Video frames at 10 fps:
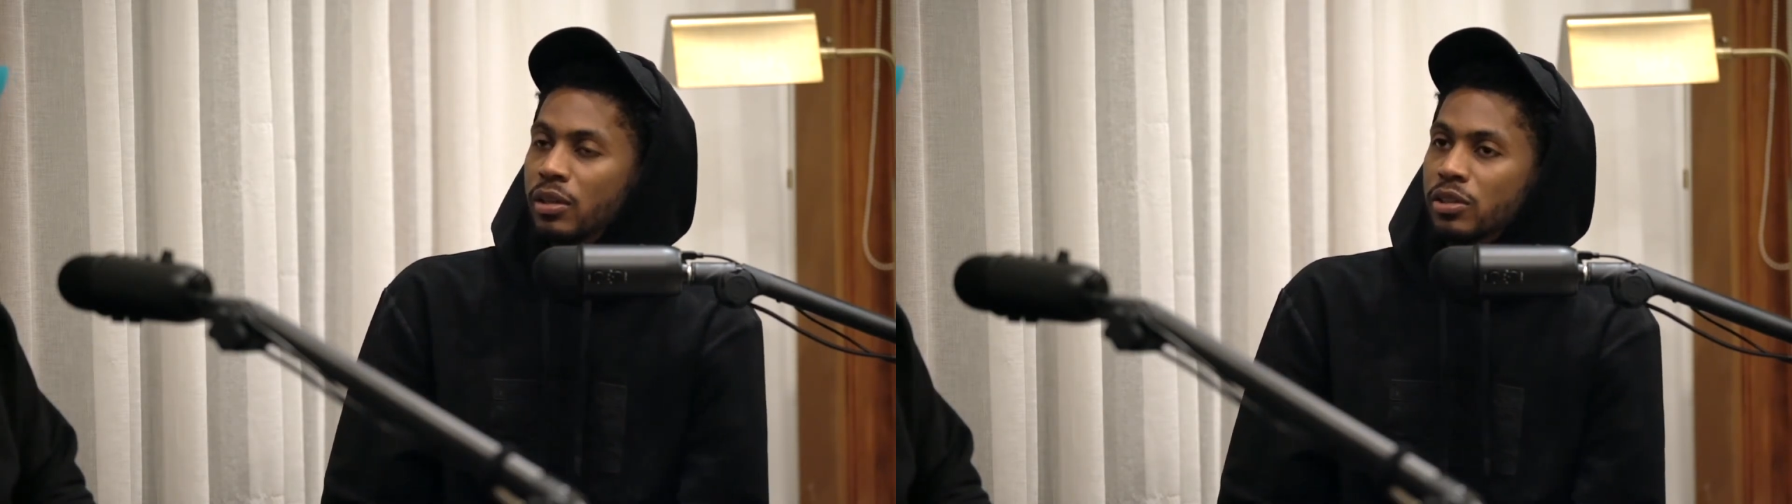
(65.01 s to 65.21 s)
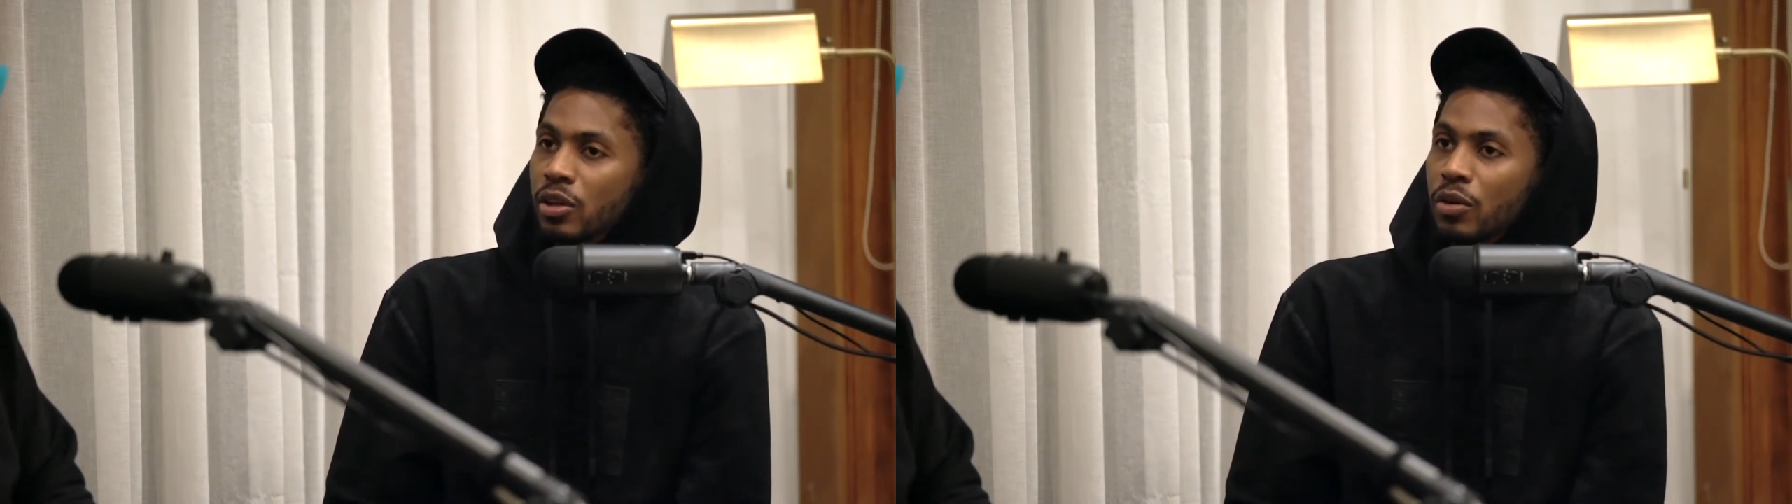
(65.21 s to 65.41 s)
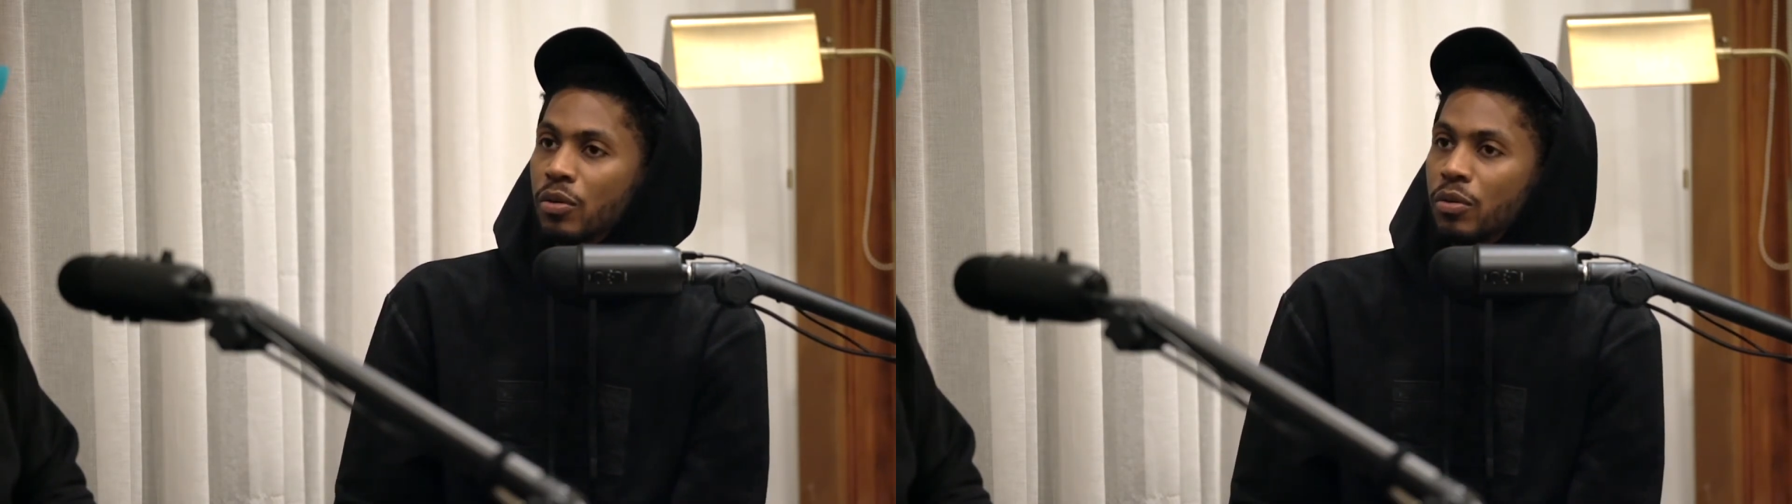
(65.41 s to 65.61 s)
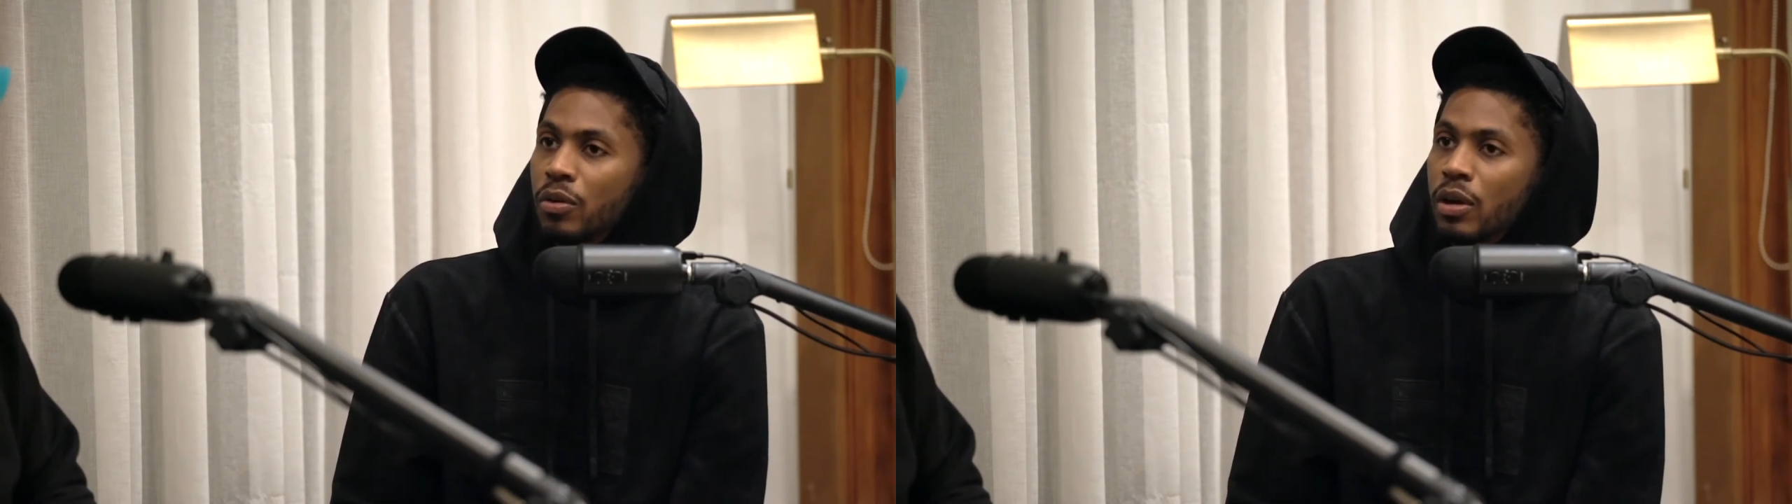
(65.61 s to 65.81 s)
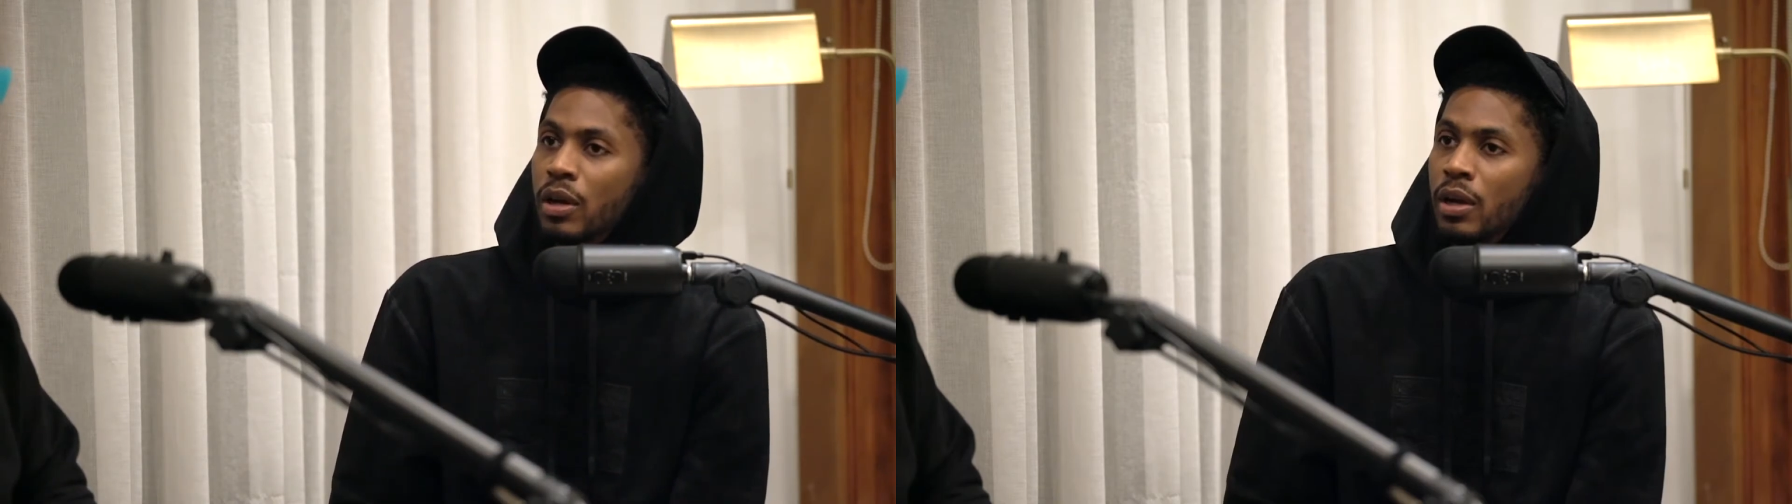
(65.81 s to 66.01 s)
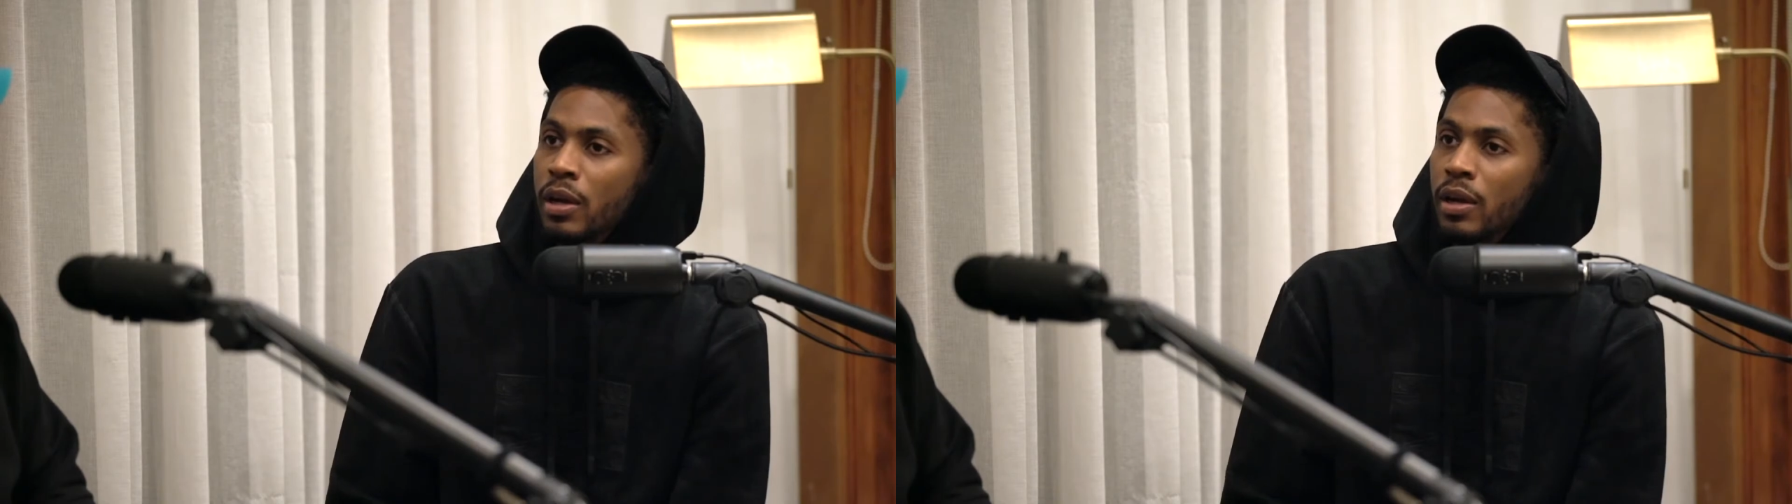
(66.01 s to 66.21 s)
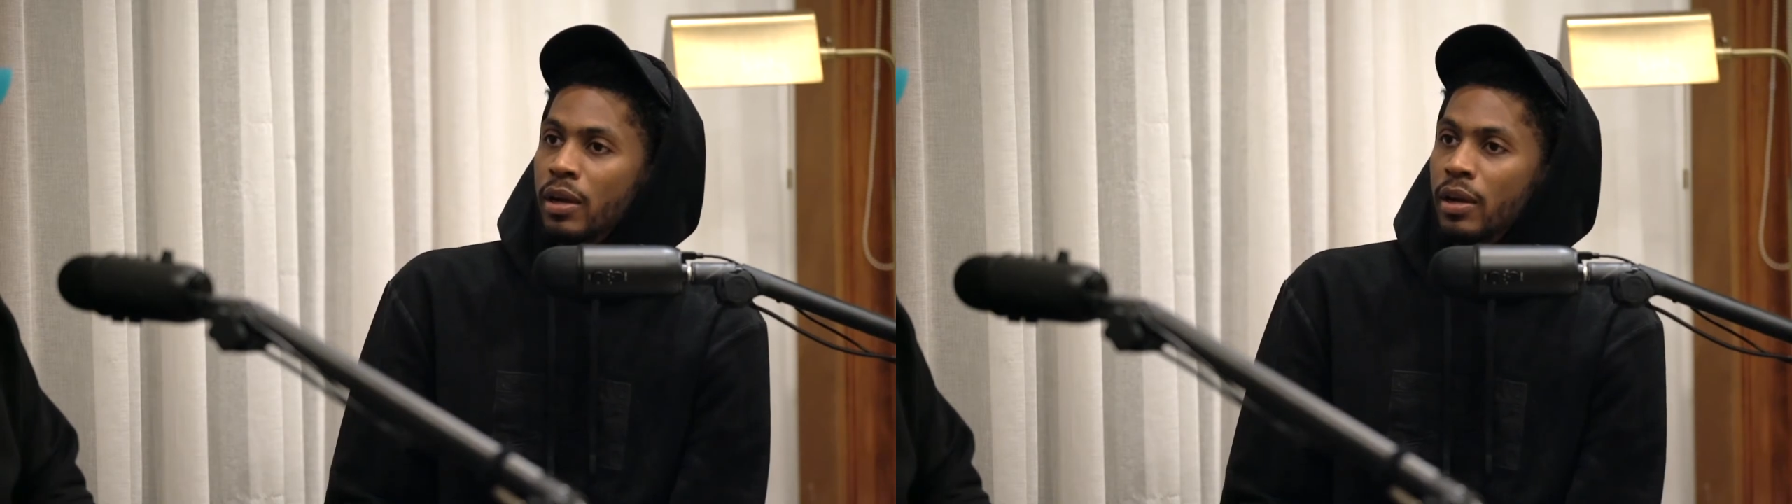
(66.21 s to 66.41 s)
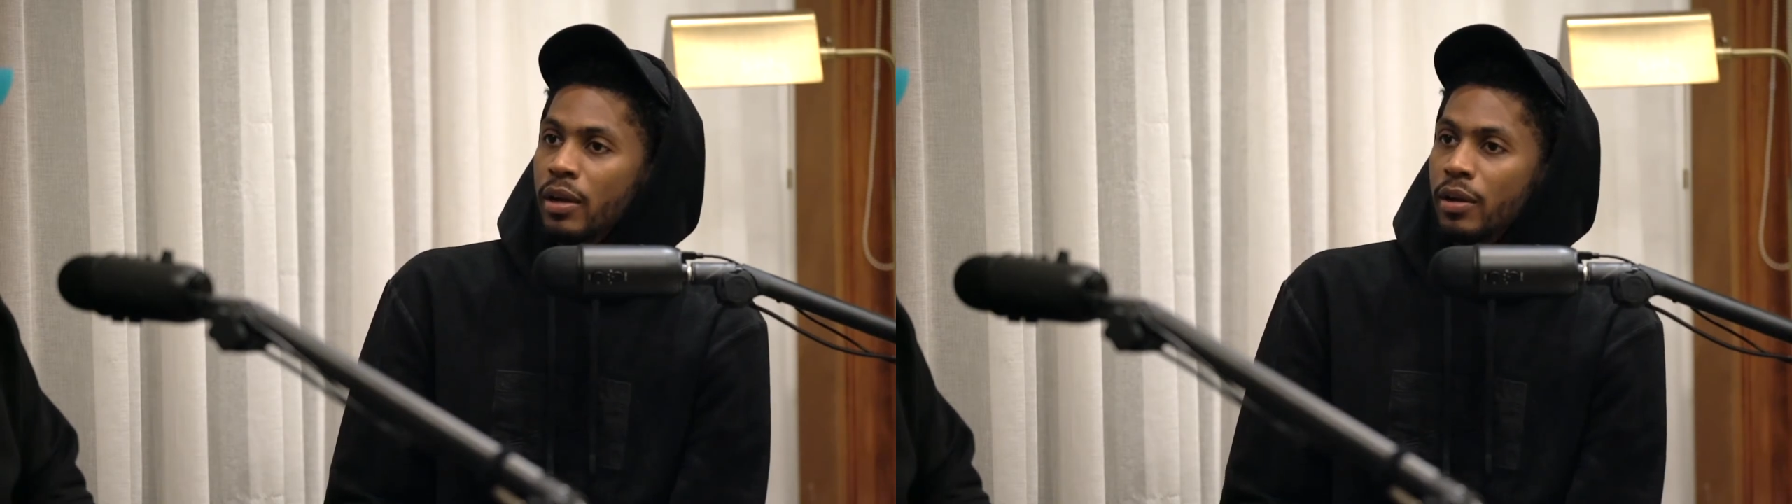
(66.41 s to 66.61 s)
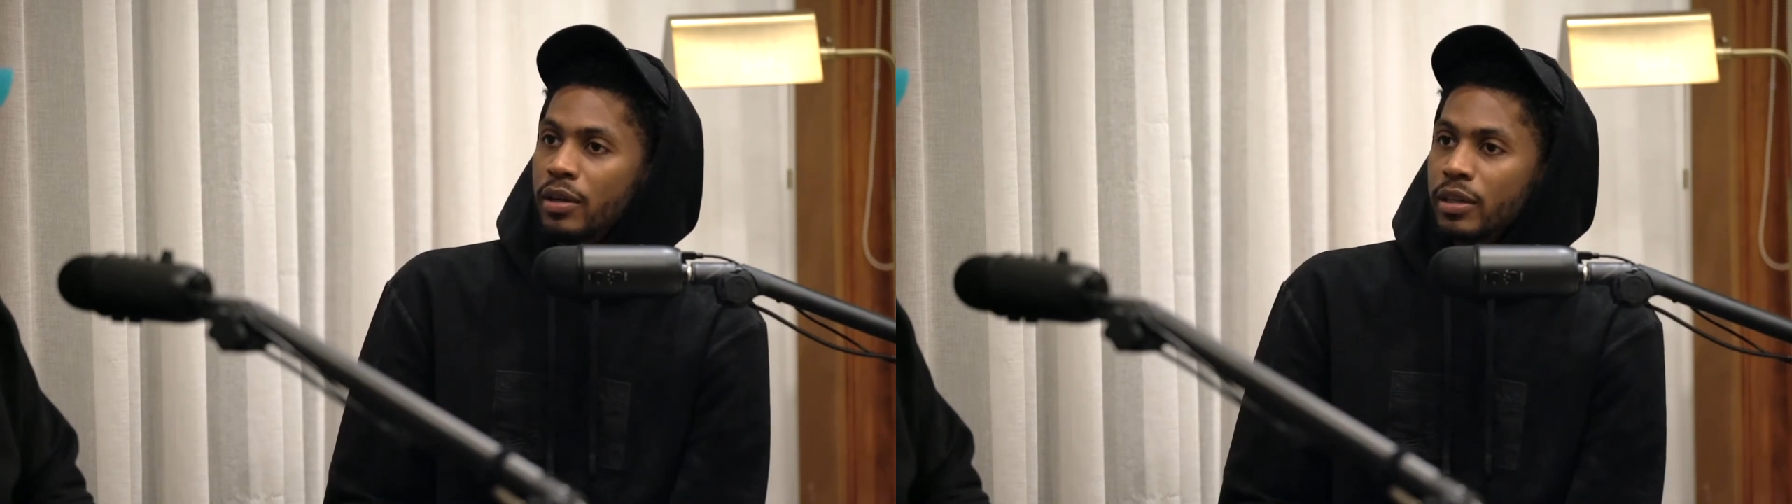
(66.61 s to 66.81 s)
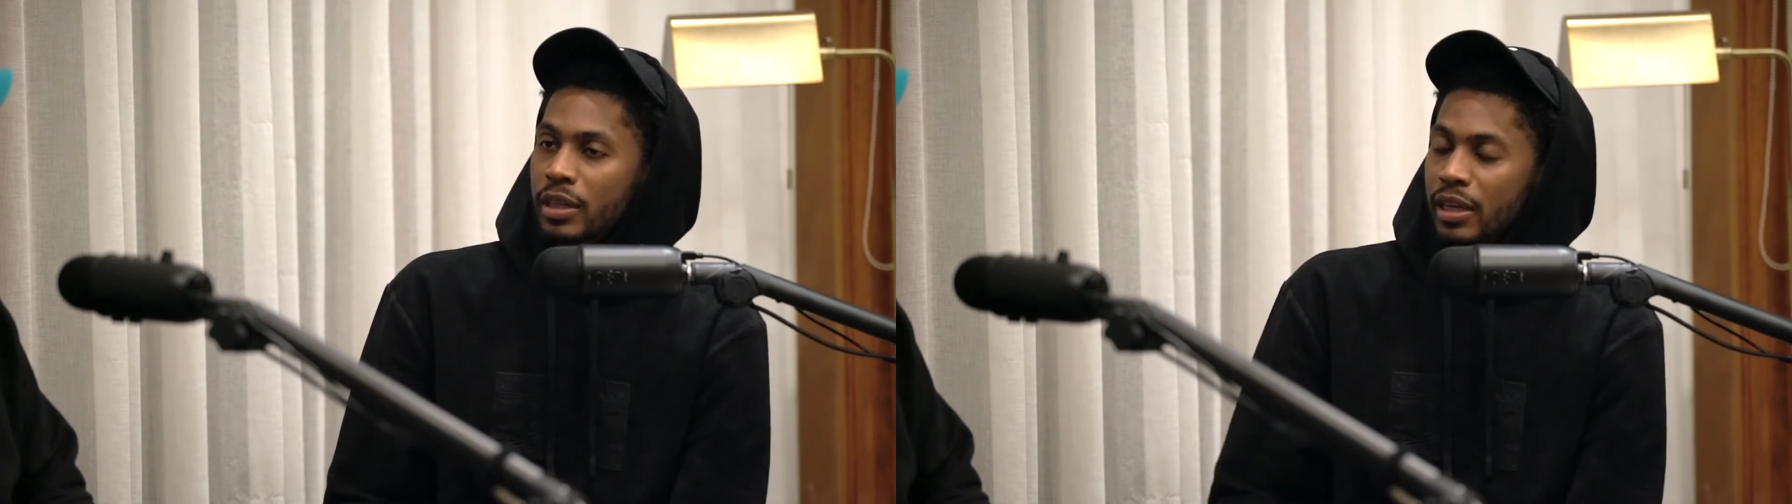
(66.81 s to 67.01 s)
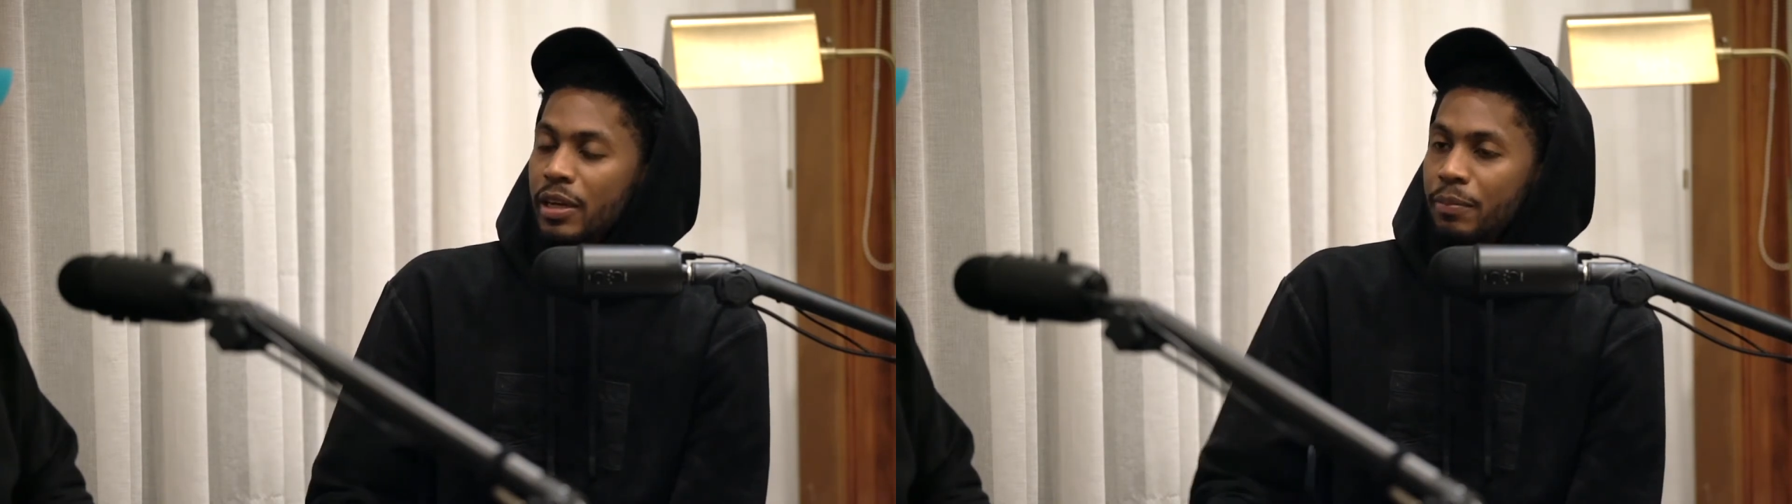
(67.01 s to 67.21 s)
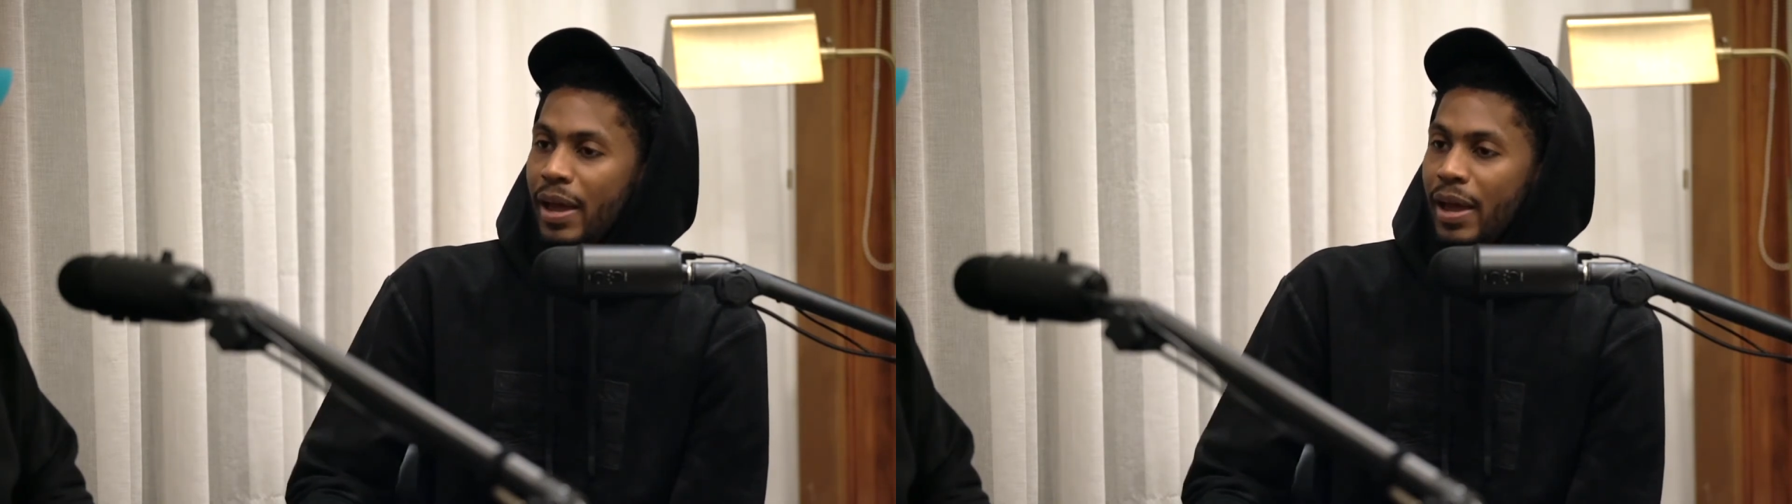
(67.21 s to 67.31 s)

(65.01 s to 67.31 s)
So getting